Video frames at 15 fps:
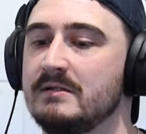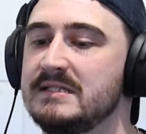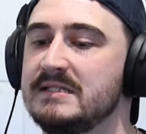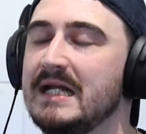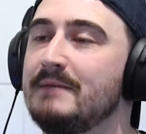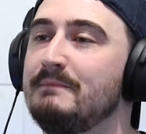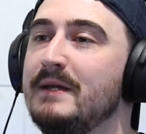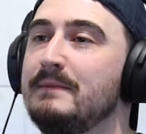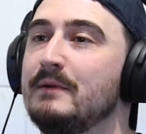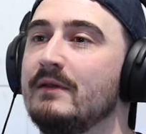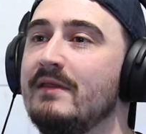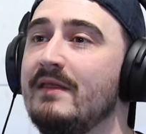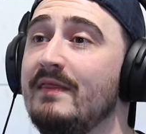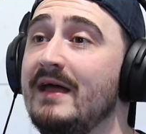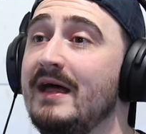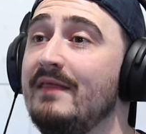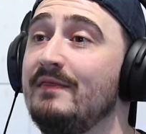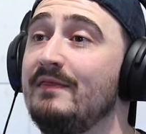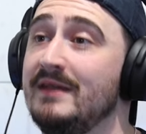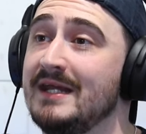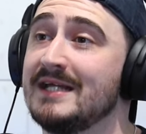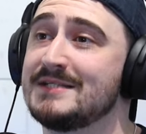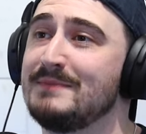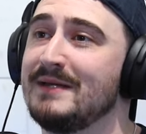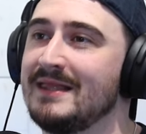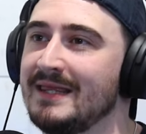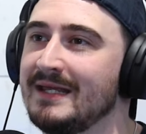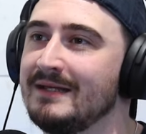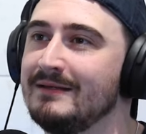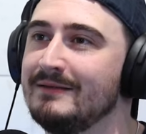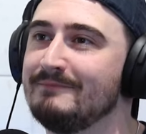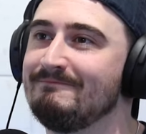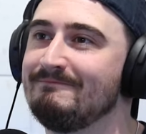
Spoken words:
Telling people that they're the next big thing.